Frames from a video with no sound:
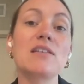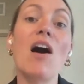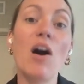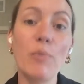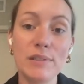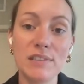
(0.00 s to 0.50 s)
is
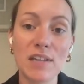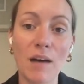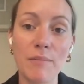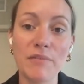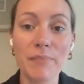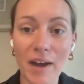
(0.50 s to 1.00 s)
always
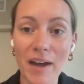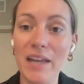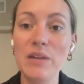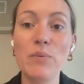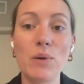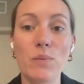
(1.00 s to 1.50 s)
top of
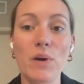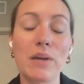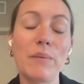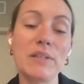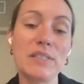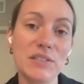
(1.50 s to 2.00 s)
mind when
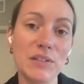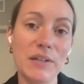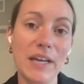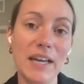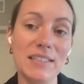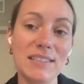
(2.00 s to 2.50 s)
working with
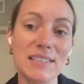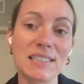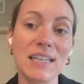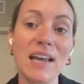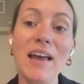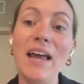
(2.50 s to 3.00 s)

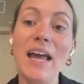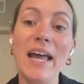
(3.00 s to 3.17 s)
students.